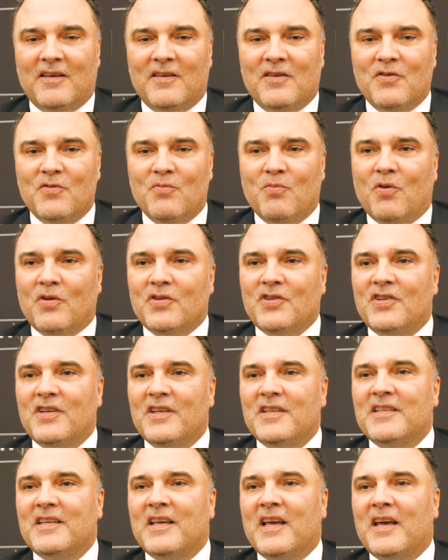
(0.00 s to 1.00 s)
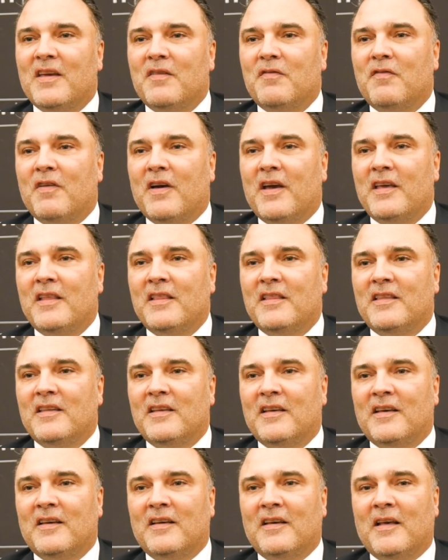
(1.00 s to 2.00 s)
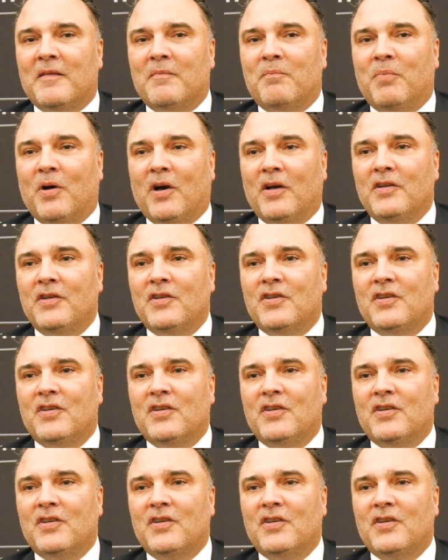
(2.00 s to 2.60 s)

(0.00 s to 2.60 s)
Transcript: You watch this guy fight and punch.